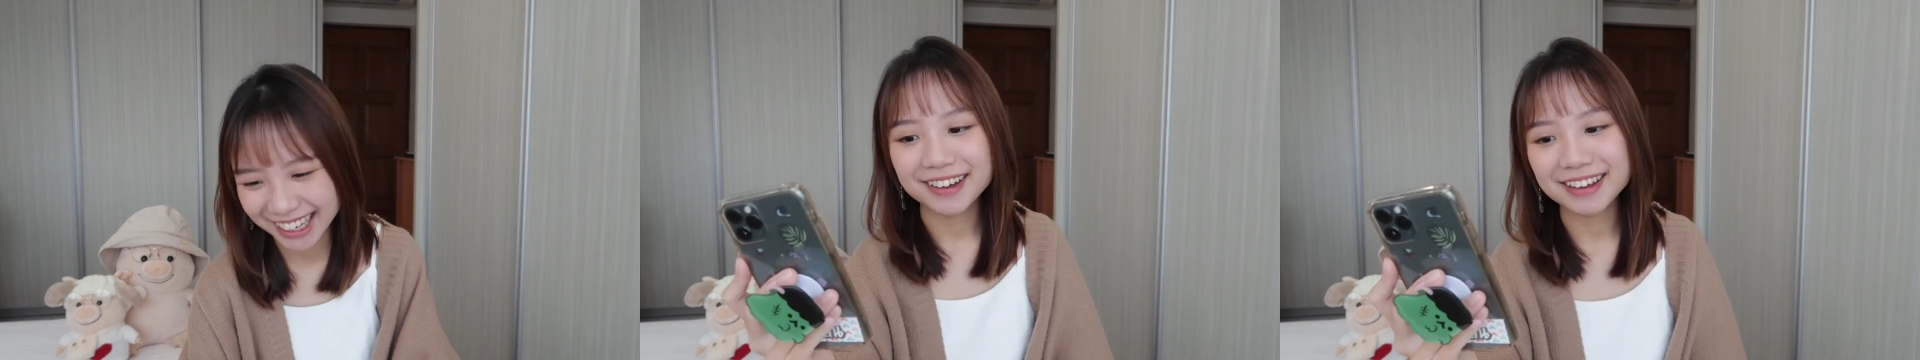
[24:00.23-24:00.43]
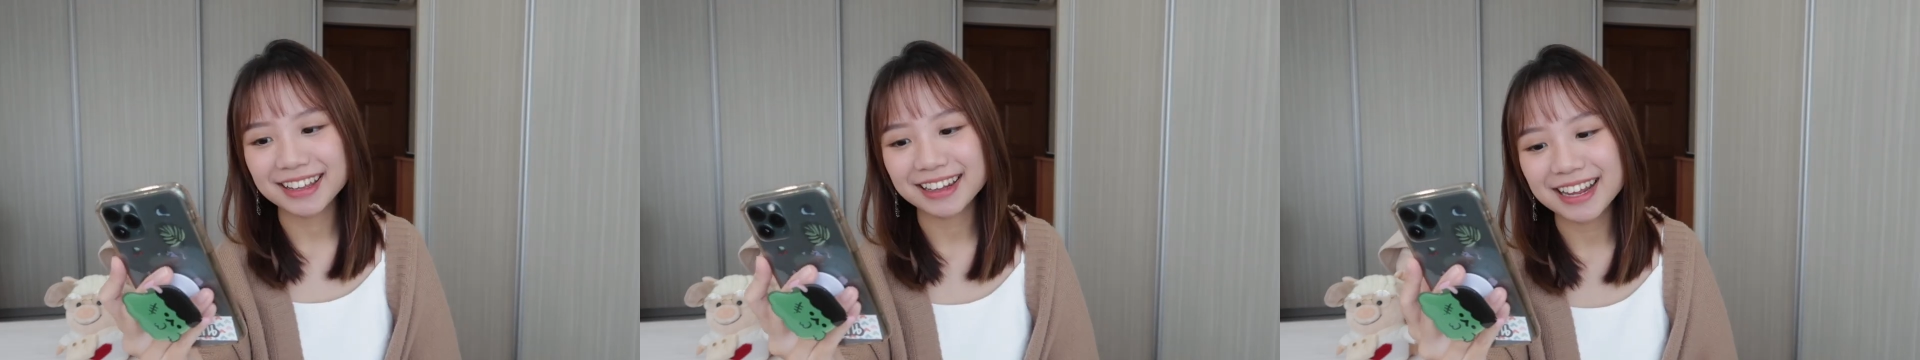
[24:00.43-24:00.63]

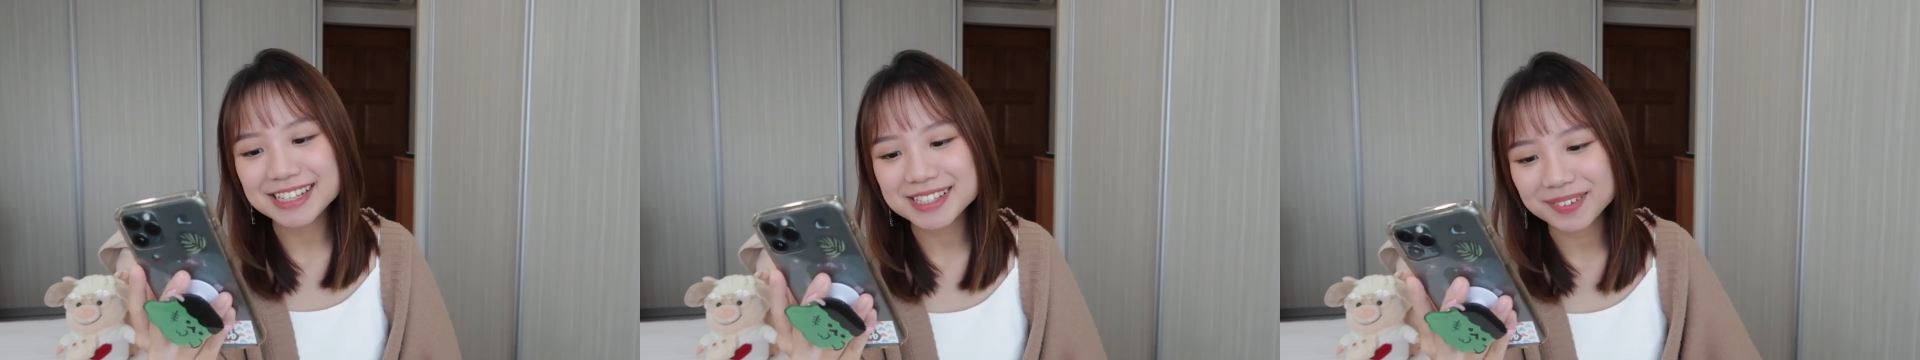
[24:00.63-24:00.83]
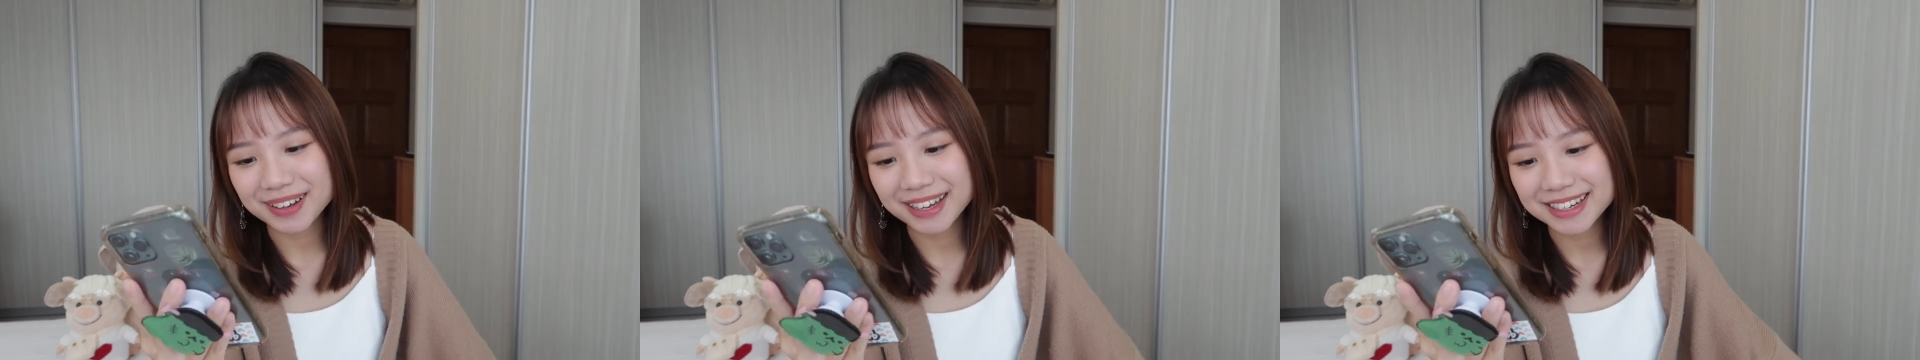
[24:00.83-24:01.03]
Okay,
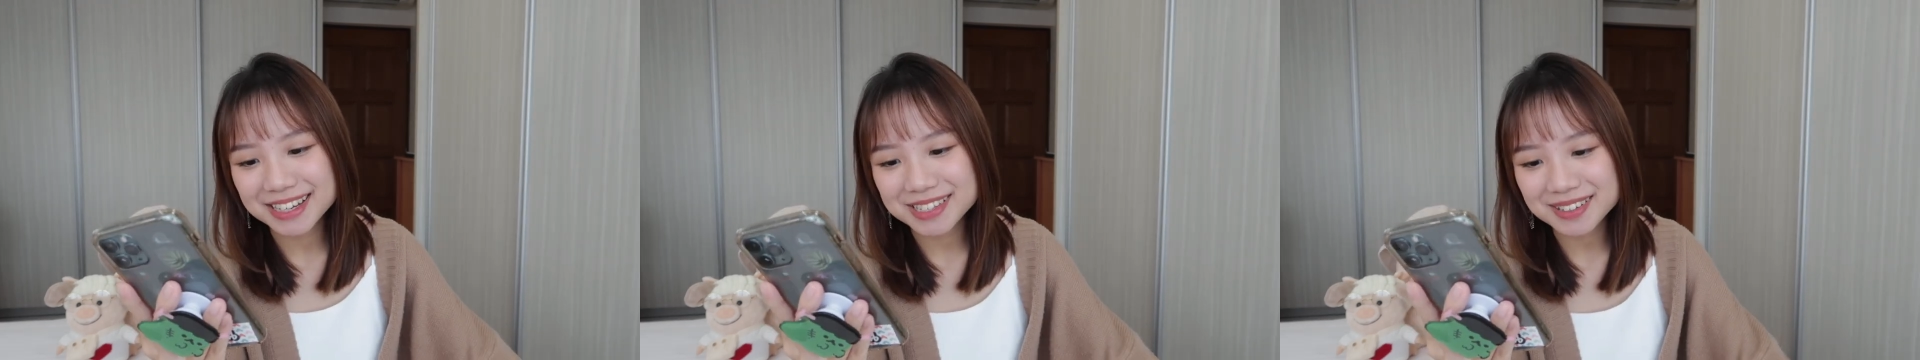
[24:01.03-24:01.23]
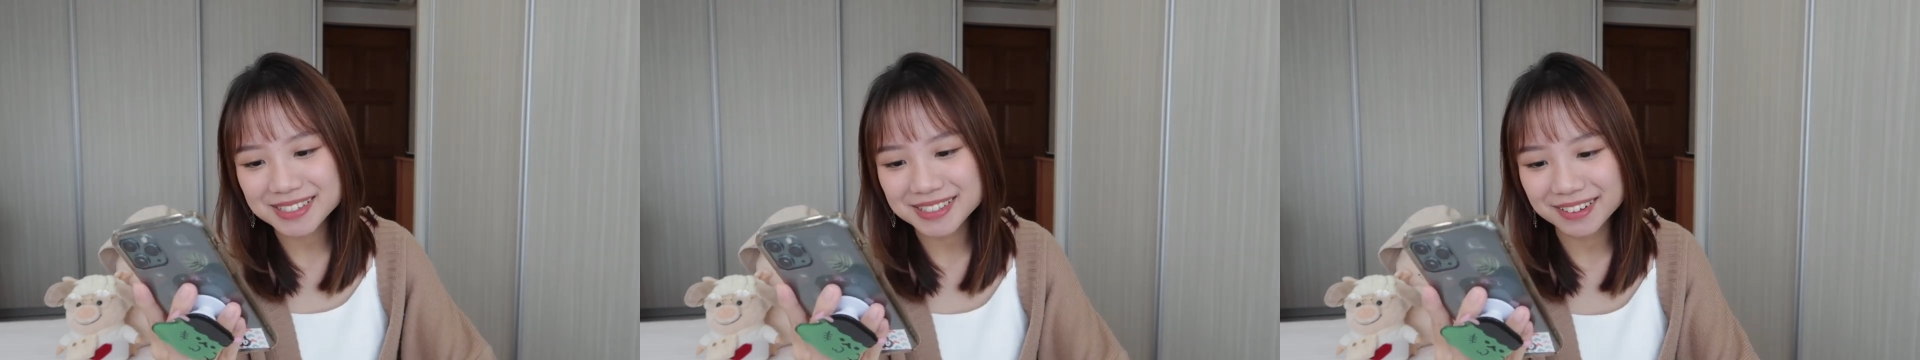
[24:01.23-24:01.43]
last one.
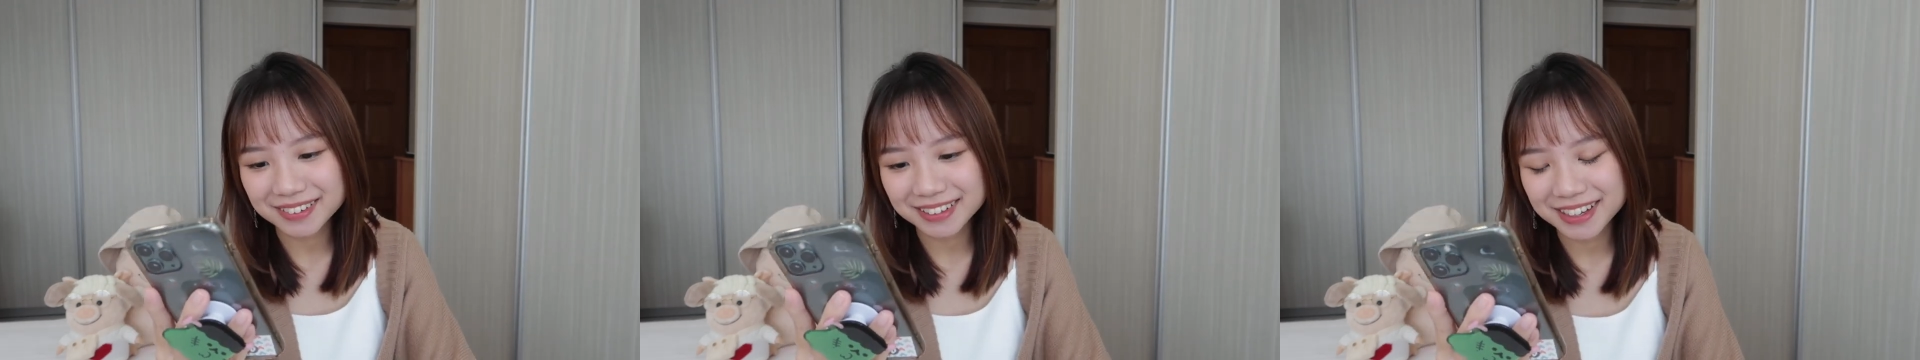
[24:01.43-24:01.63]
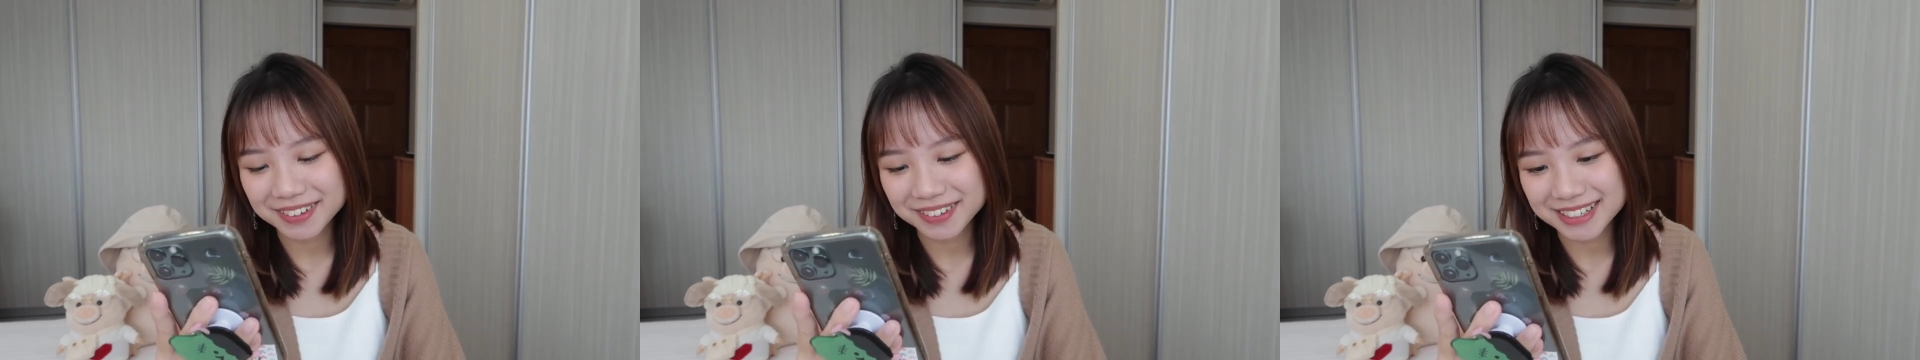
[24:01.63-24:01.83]
This one's not
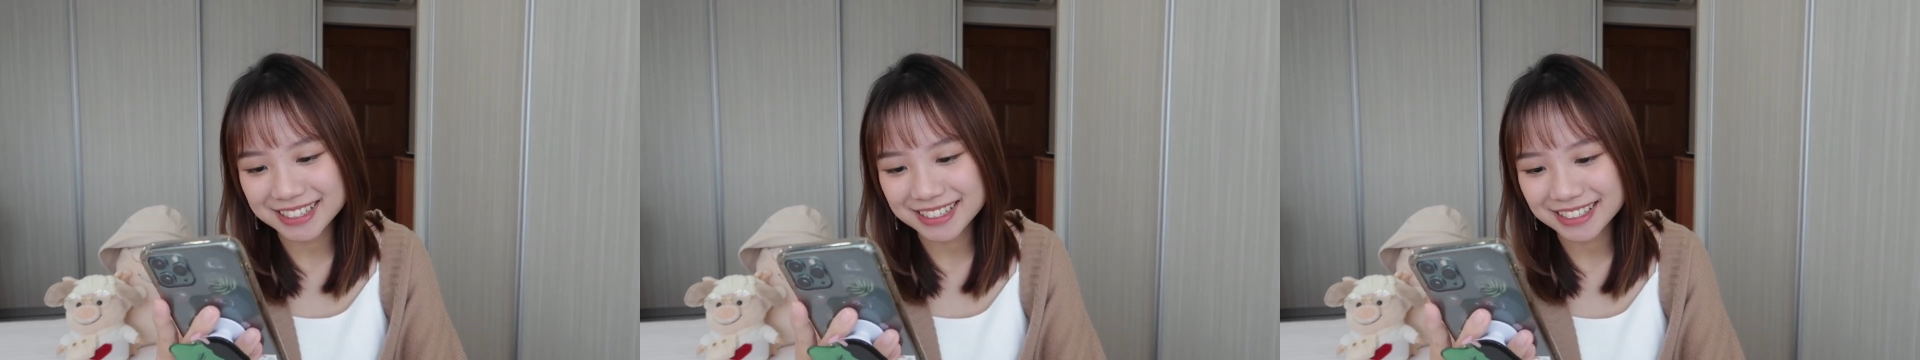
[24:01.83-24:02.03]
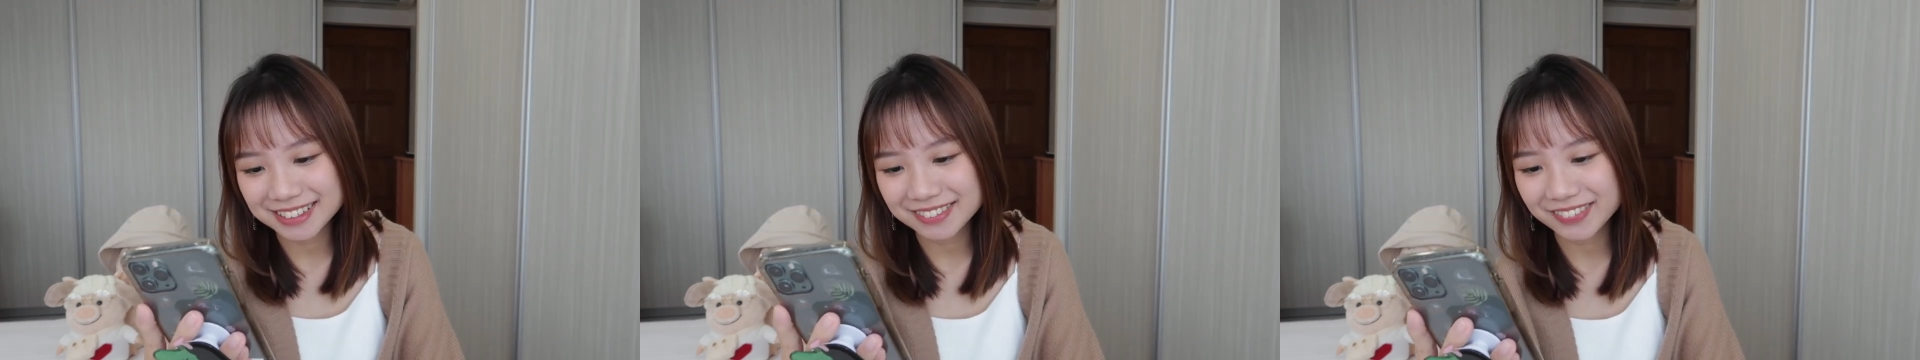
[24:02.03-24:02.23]
really a
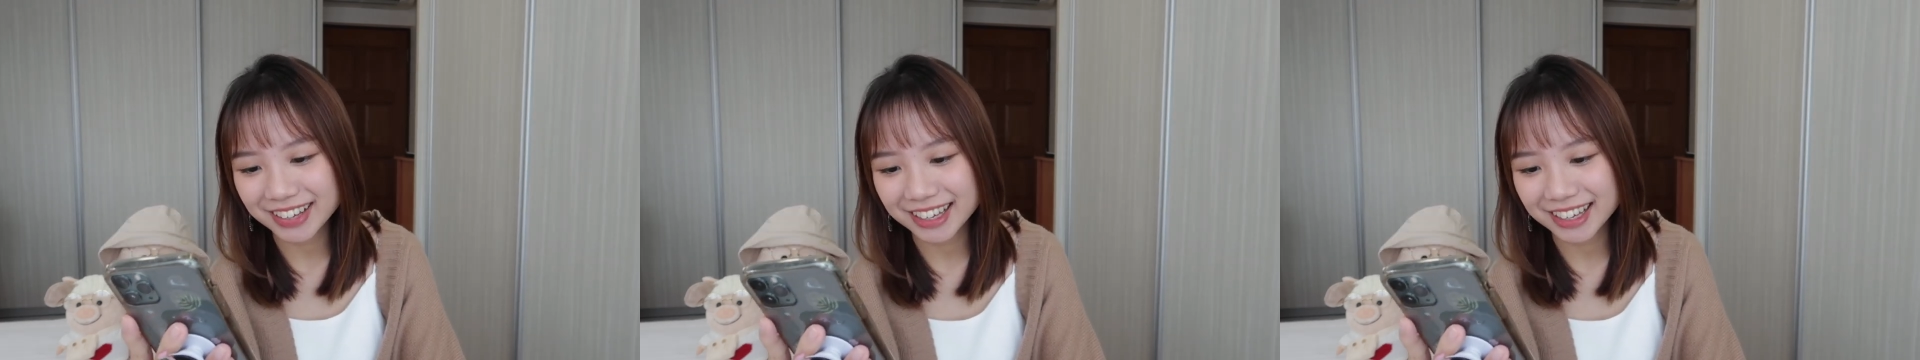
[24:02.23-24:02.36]
question,